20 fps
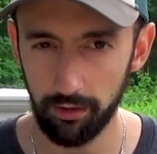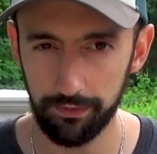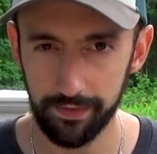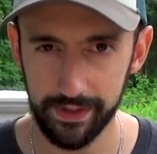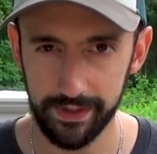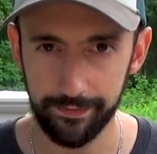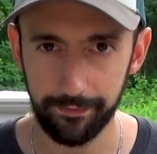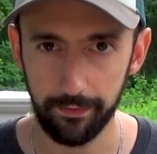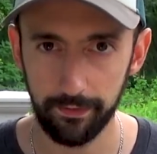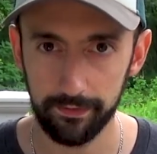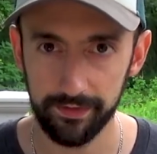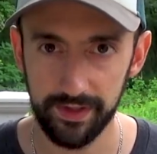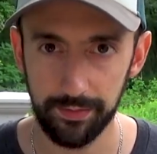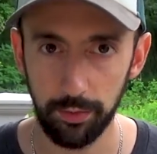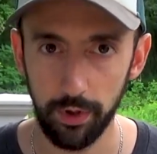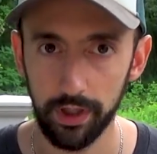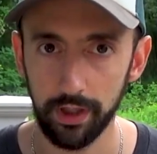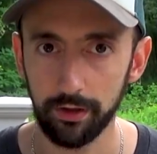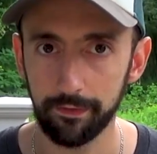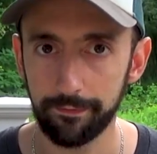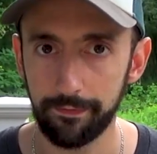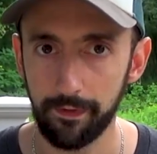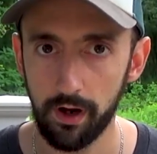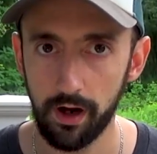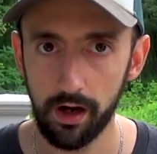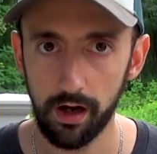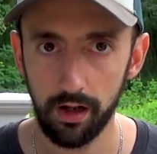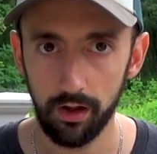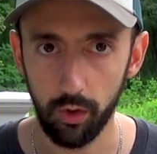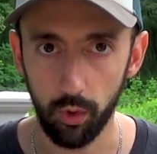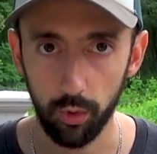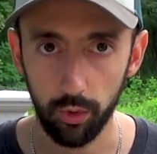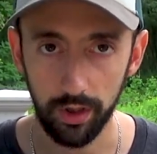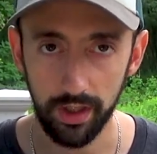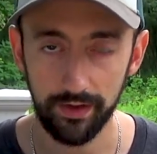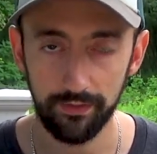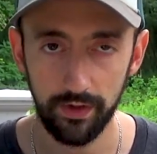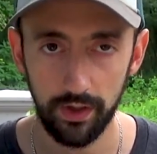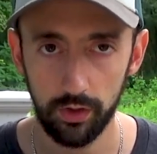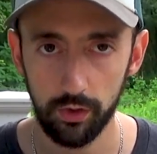if it's spring or fall or
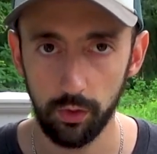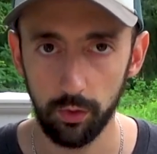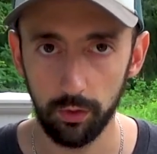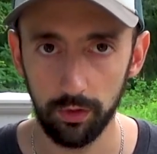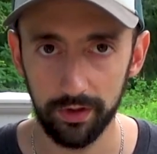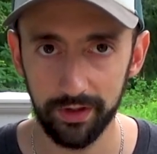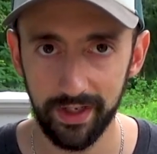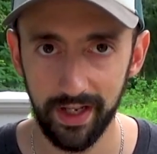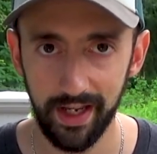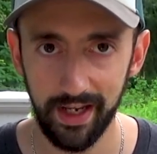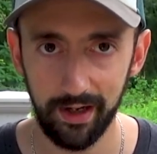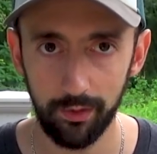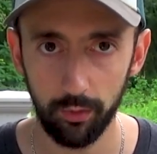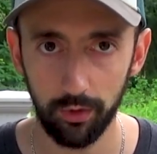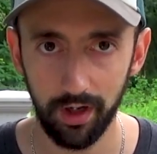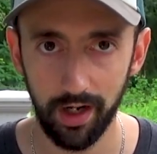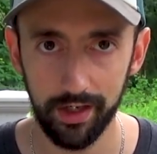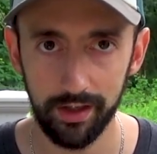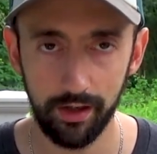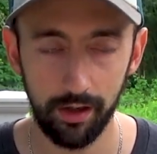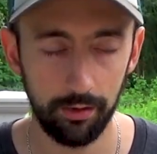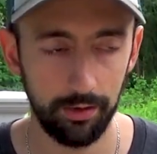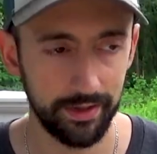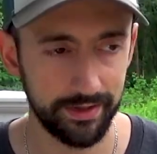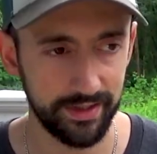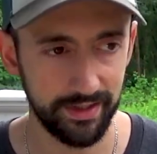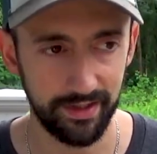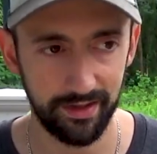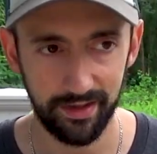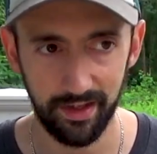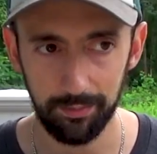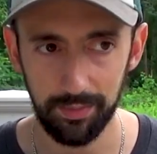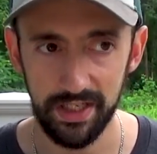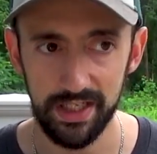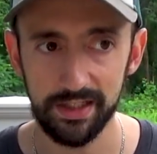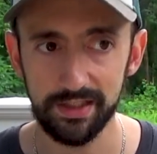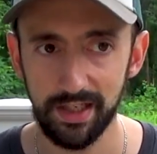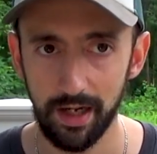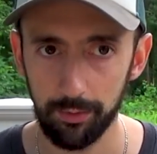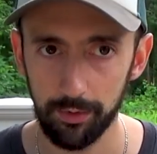even a cooler day where I know that the
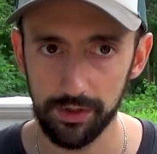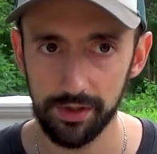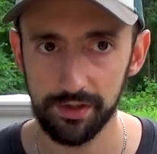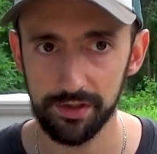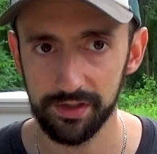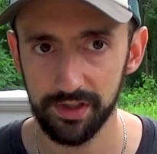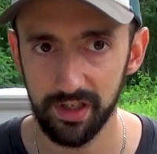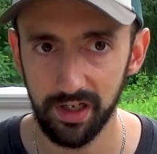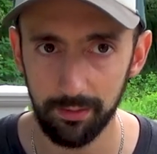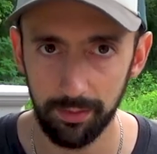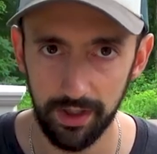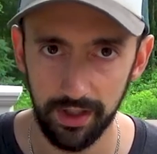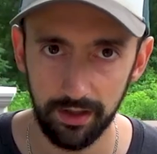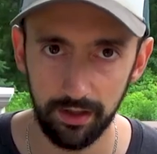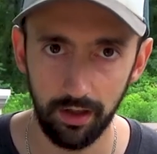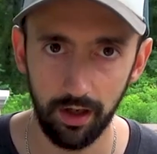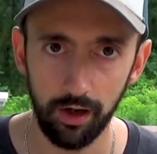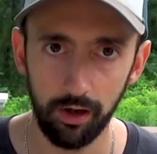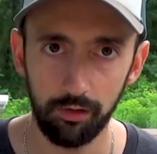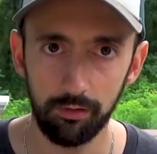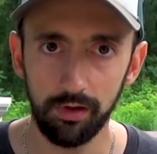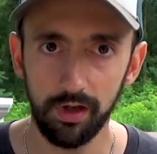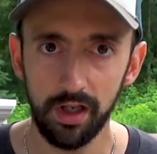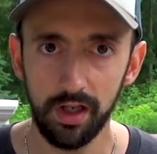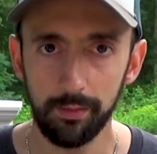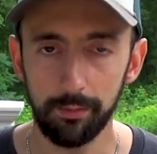peak temperatures are going to be, you know,